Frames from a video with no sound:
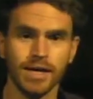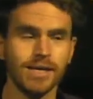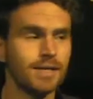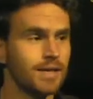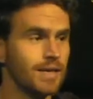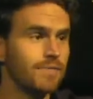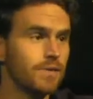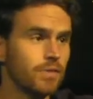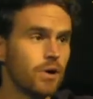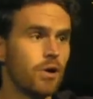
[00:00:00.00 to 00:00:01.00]
It,
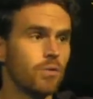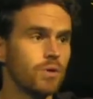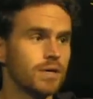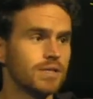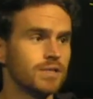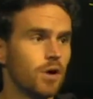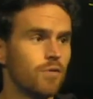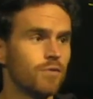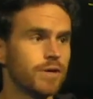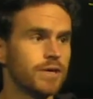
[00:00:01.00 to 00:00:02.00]
even though it is
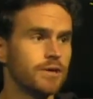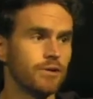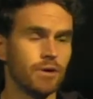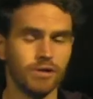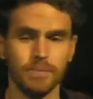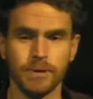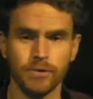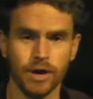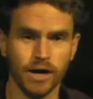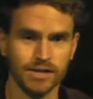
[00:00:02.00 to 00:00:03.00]
over here on the
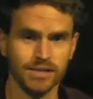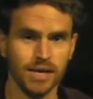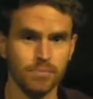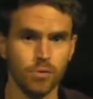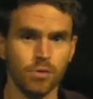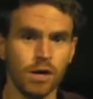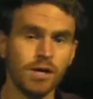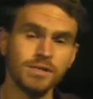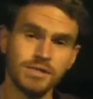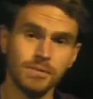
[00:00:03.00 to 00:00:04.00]
periodic table,
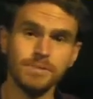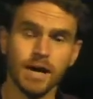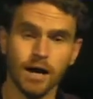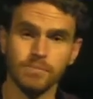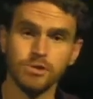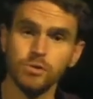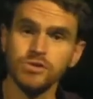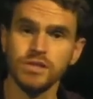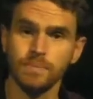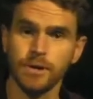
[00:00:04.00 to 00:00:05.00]
sometimes you'll
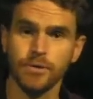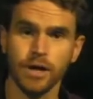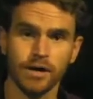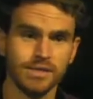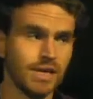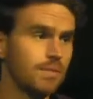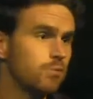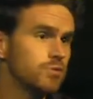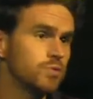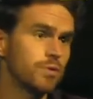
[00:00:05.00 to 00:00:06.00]
see periodic
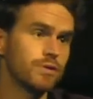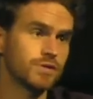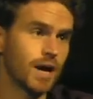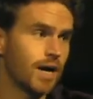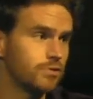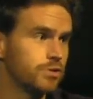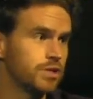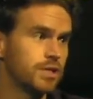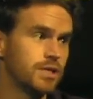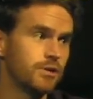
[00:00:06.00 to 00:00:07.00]
tables where there's a
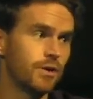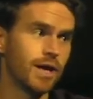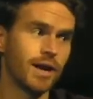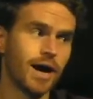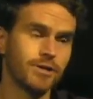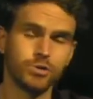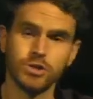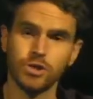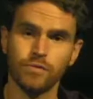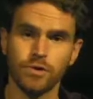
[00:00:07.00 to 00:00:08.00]
hydrogen here and a
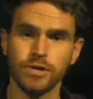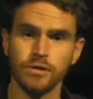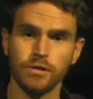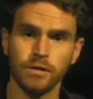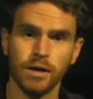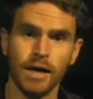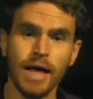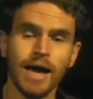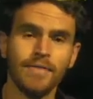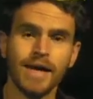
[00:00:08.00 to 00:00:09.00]
hydrogen over here.
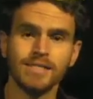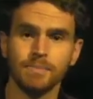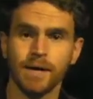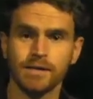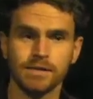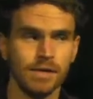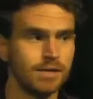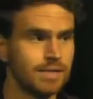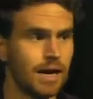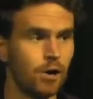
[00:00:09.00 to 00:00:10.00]
And that's meant
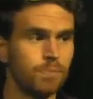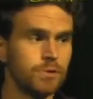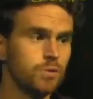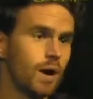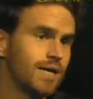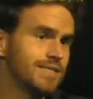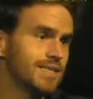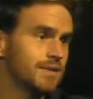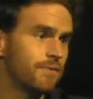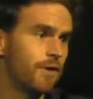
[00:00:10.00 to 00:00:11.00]
to help you
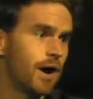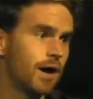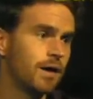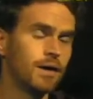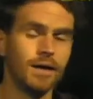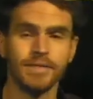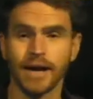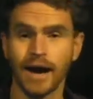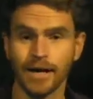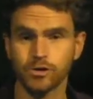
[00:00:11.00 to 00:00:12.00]
identify
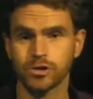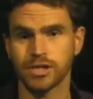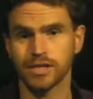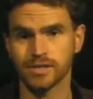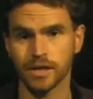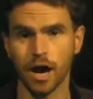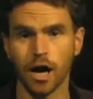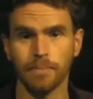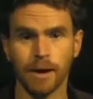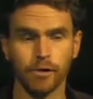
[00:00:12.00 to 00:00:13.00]
that hydrogen is a
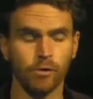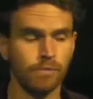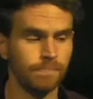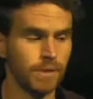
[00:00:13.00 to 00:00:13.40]
nonmetal.